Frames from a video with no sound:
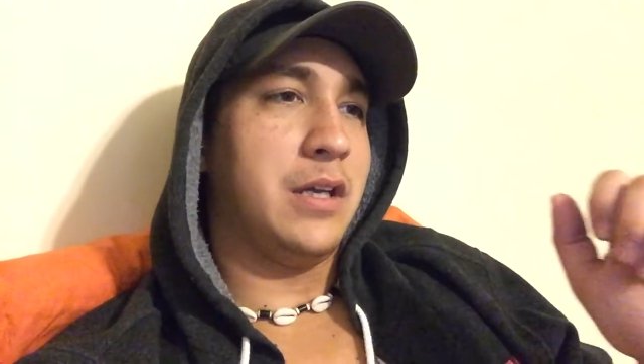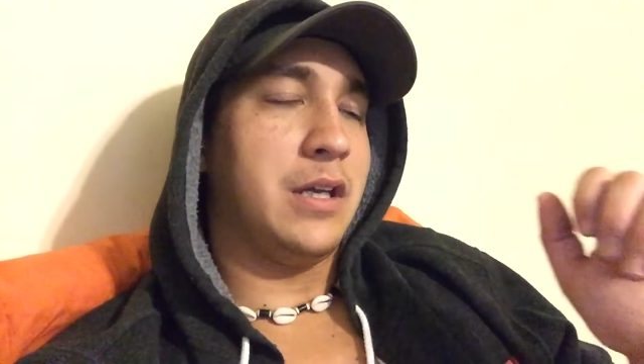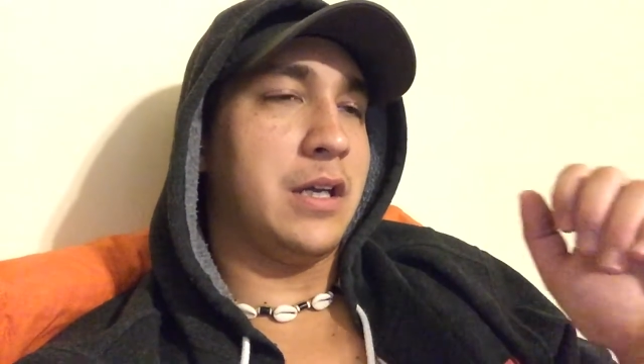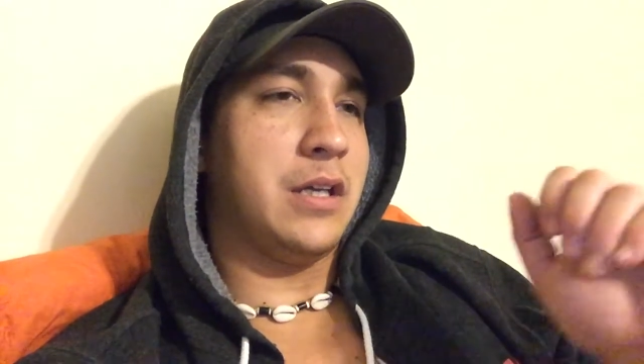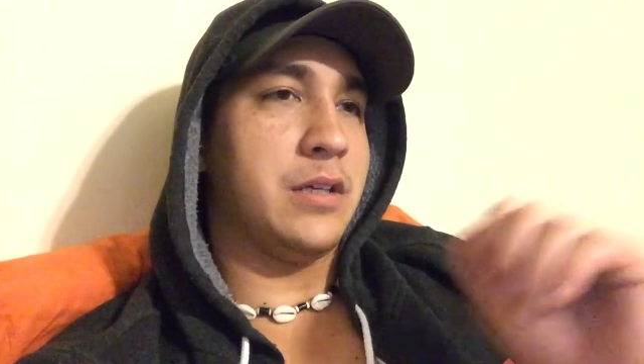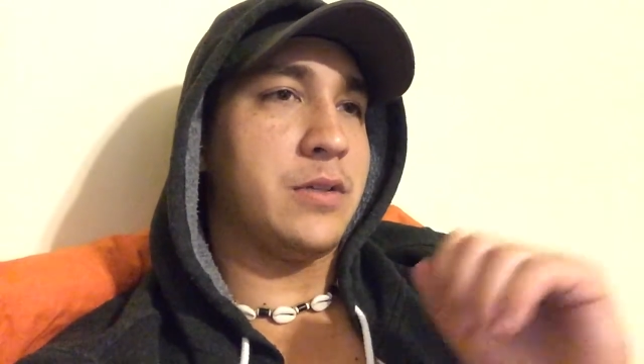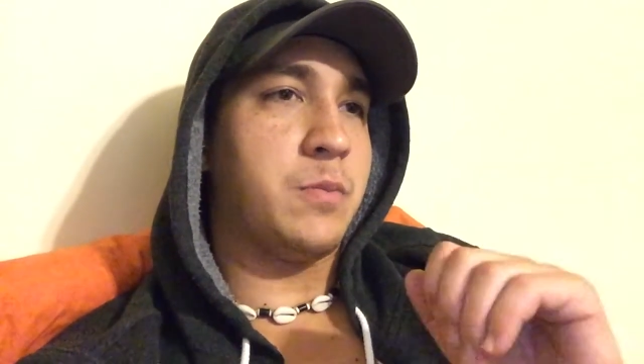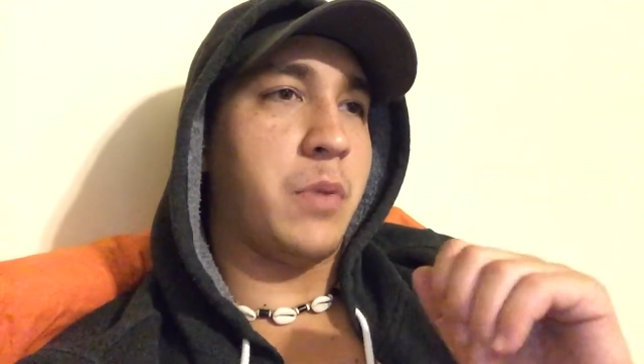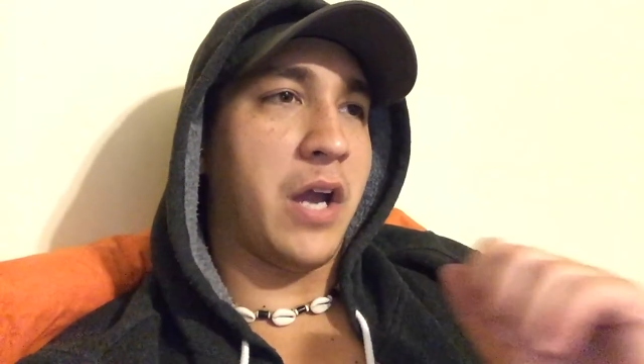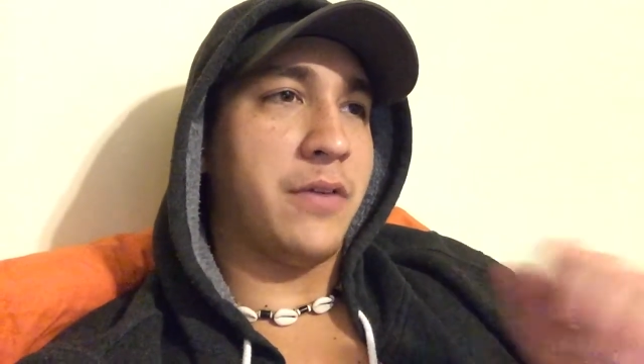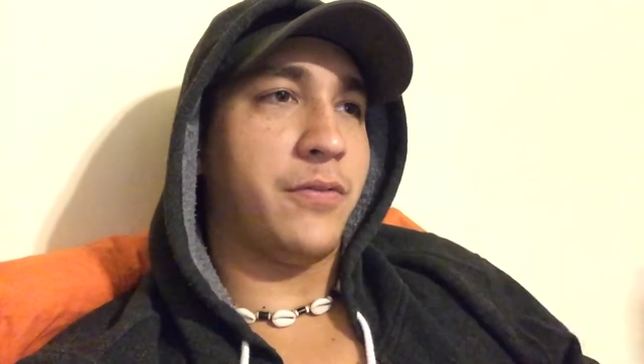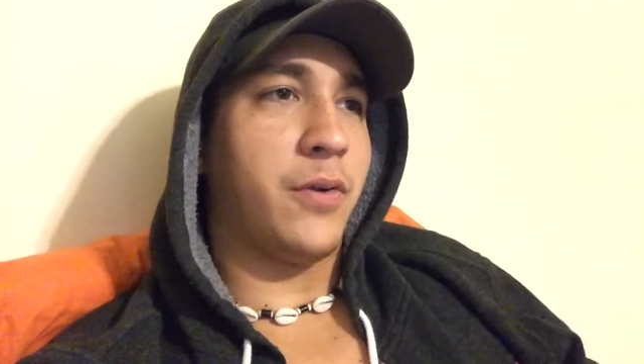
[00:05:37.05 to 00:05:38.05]
is
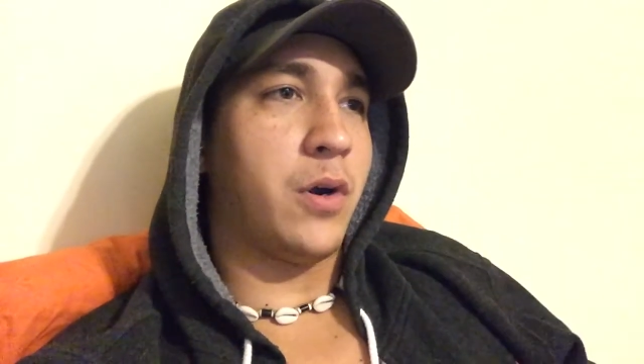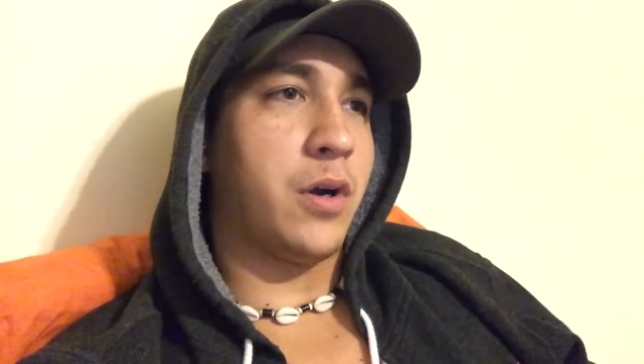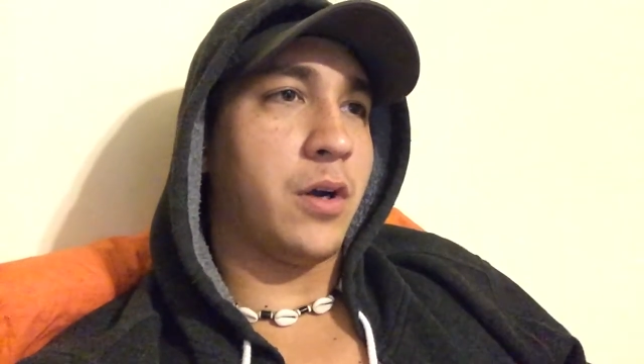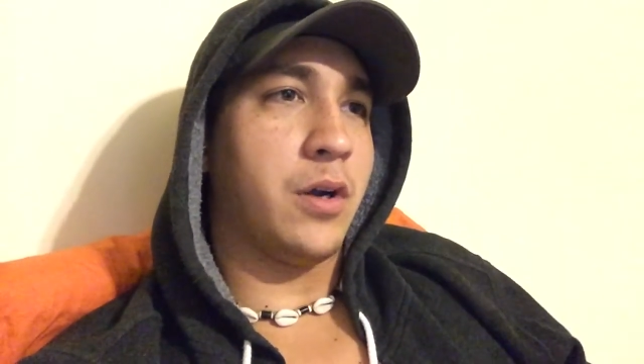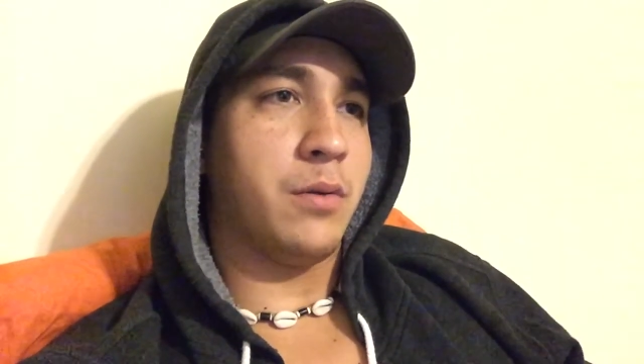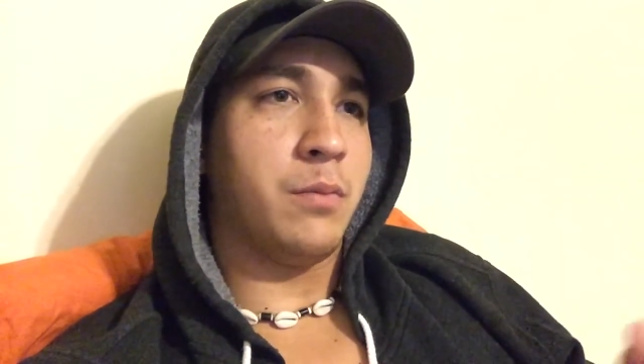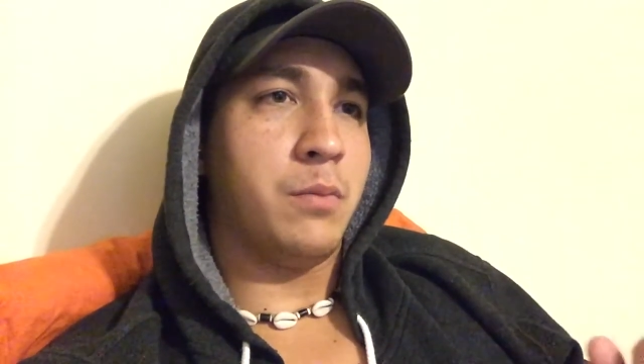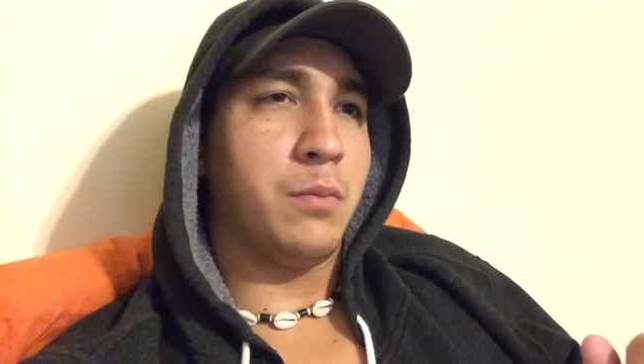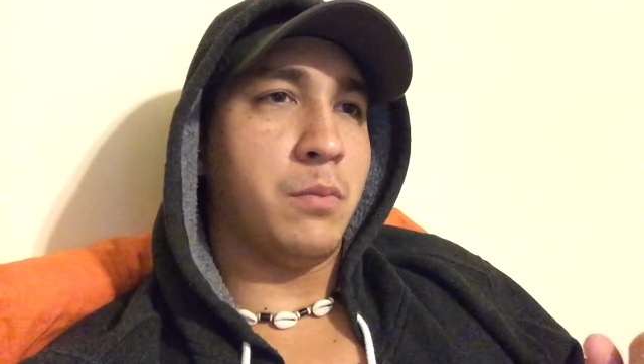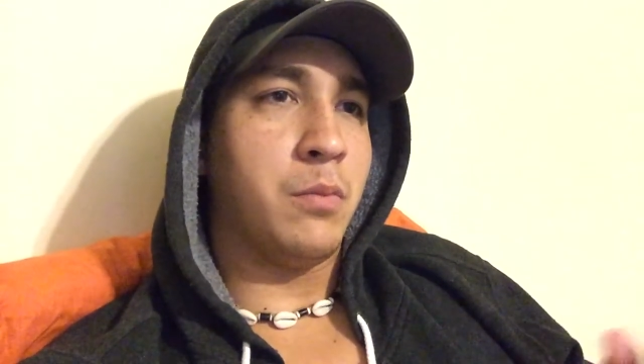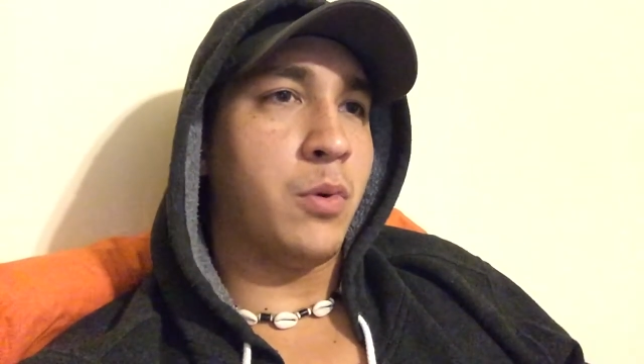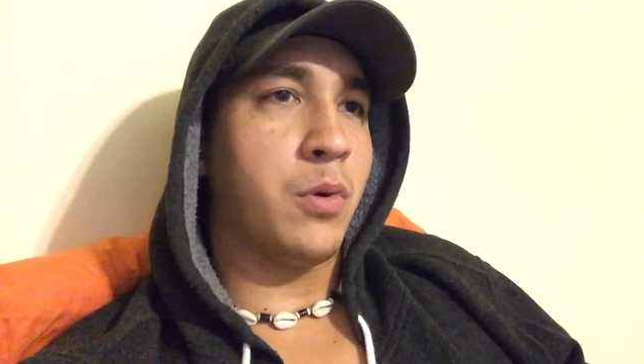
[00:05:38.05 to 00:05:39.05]
by far
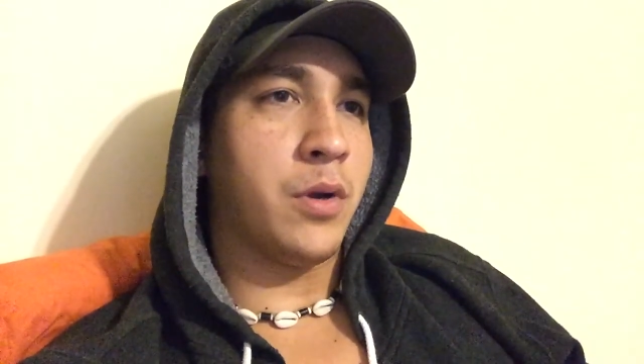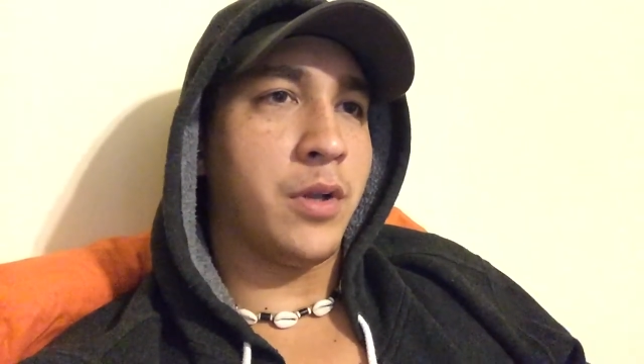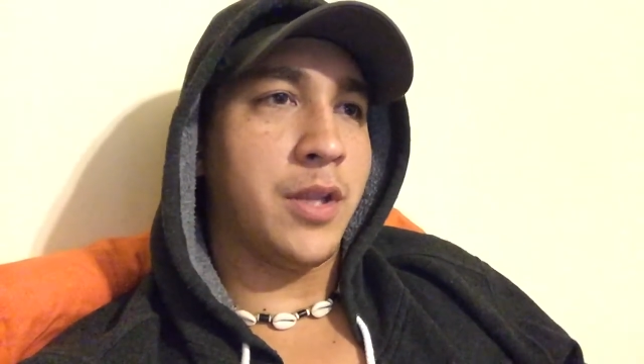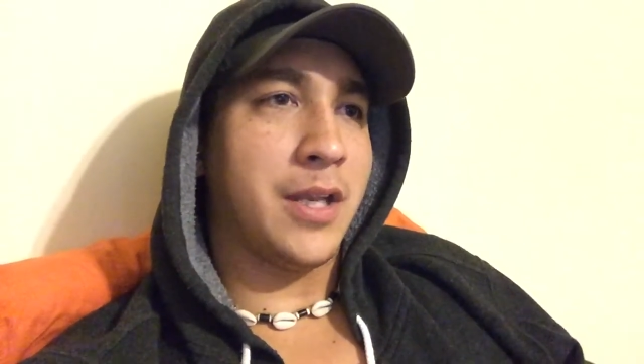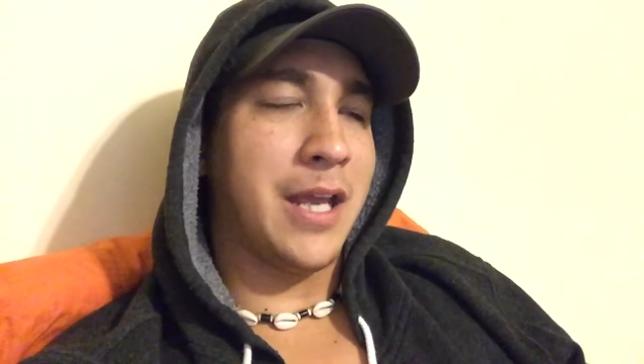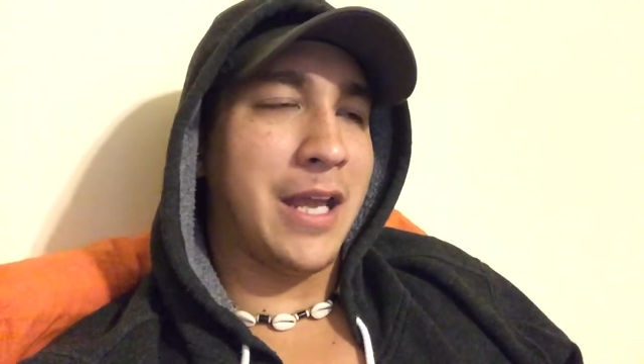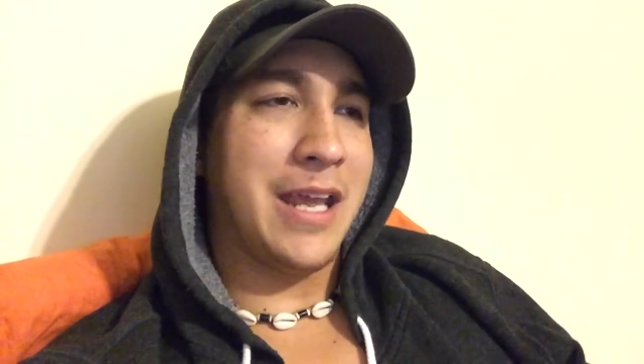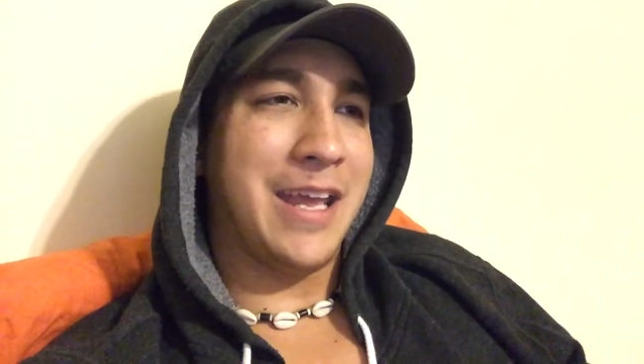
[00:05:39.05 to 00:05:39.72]
more than